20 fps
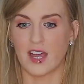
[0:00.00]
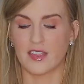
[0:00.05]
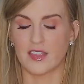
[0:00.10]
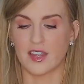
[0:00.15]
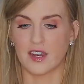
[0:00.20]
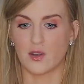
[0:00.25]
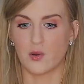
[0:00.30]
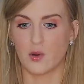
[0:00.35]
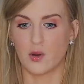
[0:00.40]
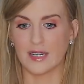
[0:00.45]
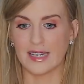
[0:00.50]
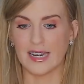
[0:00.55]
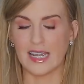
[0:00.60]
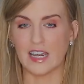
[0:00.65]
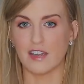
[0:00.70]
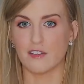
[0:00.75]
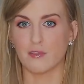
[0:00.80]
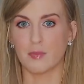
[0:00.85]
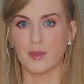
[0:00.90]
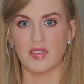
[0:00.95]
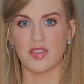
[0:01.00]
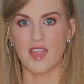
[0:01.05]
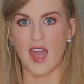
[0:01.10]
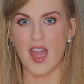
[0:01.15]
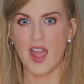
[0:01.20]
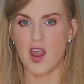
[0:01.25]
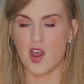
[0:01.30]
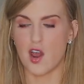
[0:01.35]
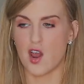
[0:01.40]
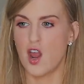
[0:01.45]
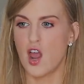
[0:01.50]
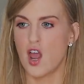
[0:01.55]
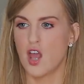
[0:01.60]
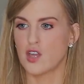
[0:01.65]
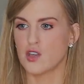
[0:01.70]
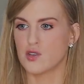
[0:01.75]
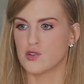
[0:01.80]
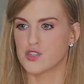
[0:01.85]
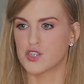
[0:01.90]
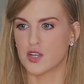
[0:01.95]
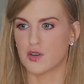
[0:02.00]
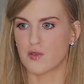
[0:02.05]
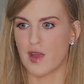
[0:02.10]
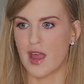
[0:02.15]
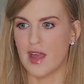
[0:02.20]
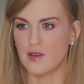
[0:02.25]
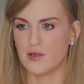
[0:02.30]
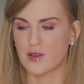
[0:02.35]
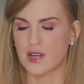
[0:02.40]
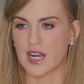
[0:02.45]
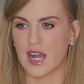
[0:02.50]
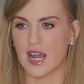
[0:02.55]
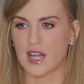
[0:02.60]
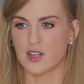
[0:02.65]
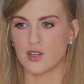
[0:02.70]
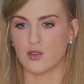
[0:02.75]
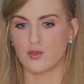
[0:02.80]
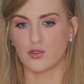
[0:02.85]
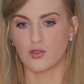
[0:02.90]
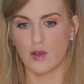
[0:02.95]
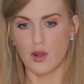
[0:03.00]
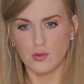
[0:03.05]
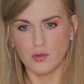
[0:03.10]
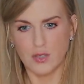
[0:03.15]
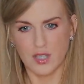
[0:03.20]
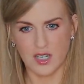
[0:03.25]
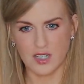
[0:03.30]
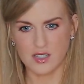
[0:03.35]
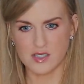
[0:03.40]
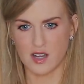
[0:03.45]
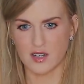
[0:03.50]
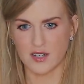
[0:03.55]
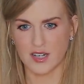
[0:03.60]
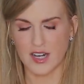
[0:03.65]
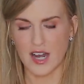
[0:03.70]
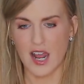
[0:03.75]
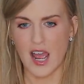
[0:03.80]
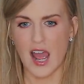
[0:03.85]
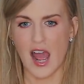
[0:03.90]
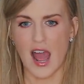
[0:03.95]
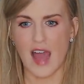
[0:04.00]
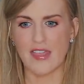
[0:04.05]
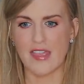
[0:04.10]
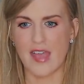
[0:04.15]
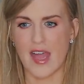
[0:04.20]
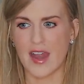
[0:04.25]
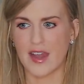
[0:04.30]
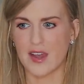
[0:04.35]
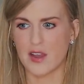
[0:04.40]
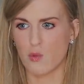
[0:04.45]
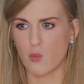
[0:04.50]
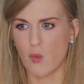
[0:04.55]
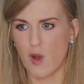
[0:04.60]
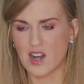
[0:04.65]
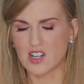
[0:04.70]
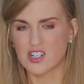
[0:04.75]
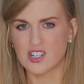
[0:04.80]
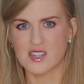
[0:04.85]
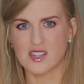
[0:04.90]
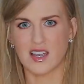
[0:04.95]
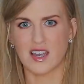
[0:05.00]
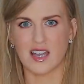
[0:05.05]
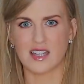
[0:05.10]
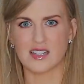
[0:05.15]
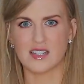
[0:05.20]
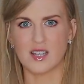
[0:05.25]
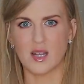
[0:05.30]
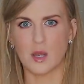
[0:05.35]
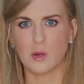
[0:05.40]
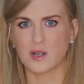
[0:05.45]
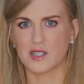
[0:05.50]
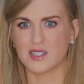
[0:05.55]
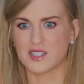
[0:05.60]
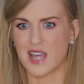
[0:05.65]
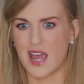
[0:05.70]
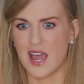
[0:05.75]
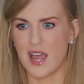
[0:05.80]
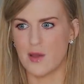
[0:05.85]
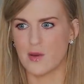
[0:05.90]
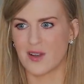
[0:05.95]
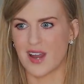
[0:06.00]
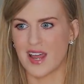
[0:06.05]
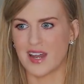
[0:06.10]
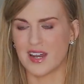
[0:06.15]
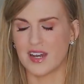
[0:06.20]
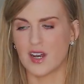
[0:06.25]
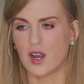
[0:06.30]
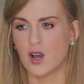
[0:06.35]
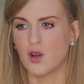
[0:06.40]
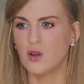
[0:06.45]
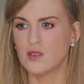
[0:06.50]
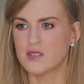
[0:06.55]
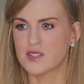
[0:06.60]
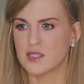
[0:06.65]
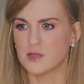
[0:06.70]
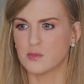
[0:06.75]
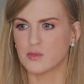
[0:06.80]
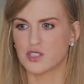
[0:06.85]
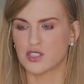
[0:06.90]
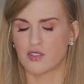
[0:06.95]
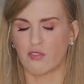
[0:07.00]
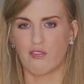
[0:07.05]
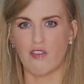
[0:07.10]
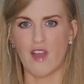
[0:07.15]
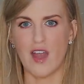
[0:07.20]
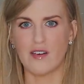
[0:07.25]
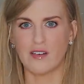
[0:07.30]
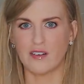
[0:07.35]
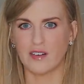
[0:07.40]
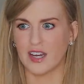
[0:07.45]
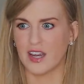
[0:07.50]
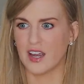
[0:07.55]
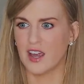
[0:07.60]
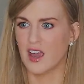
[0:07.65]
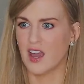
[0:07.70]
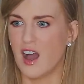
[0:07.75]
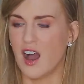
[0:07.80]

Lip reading: and then you all leave. But there, you sit around it, and you throw things on it, and then you watch as it gets lowered down, and it all seems just very,